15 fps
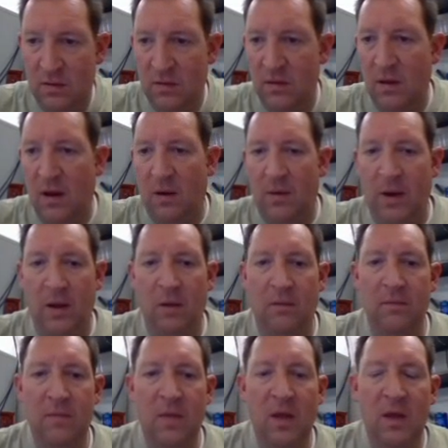There we go.
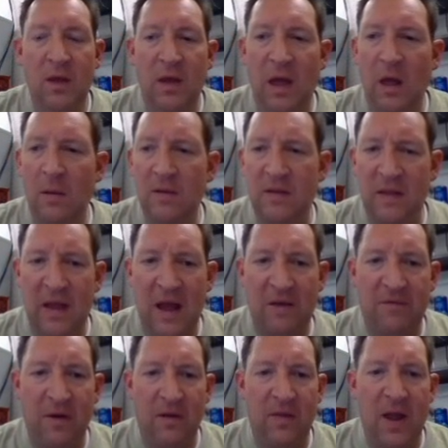Elements in the
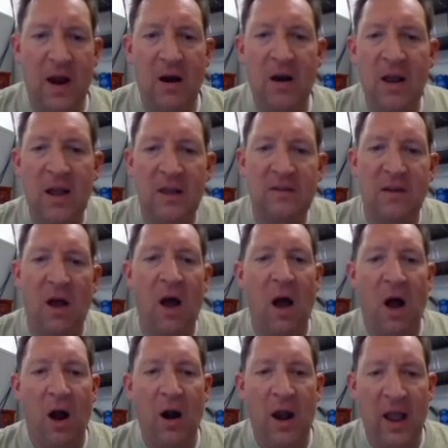atmosphere. There is
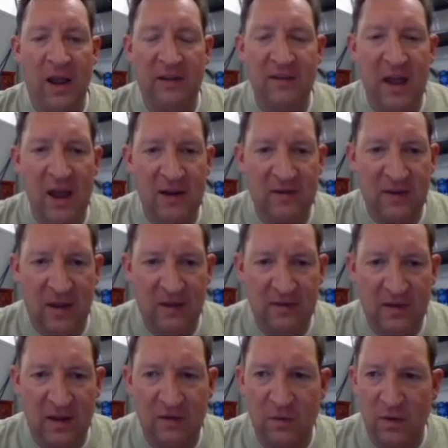our
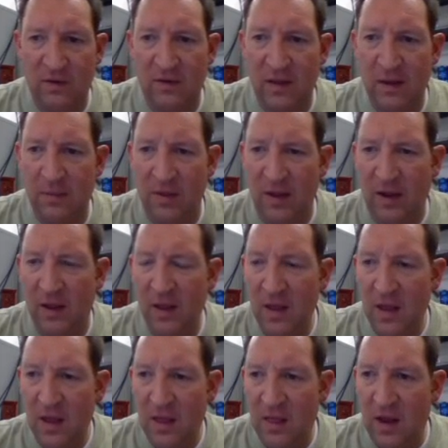x-axis. That's what it's labeling.
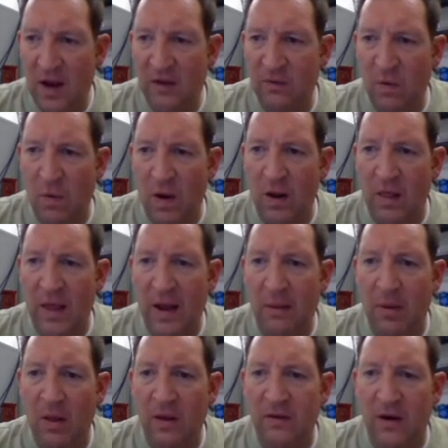The next we want to
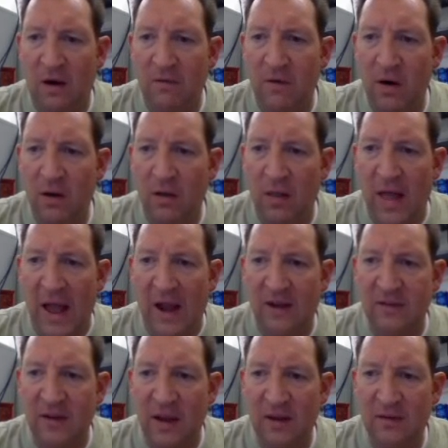label is our vertical
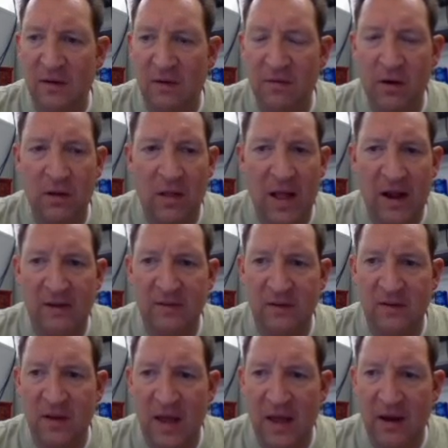axis. Our vertical
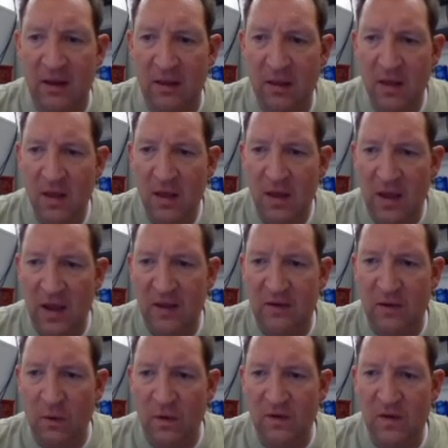axis title
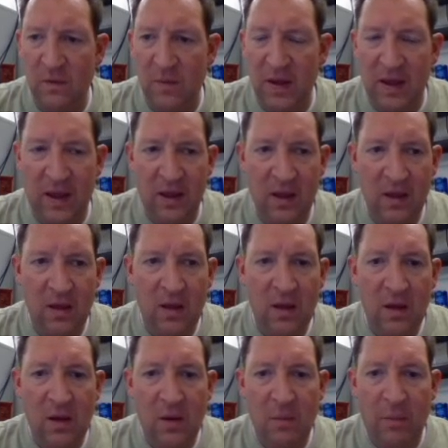is going to be
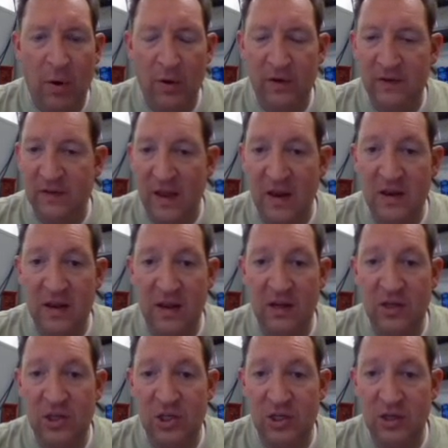
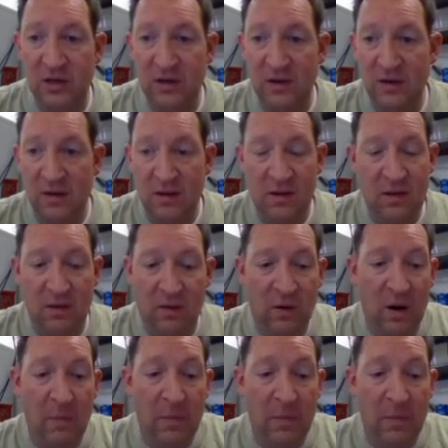percentage or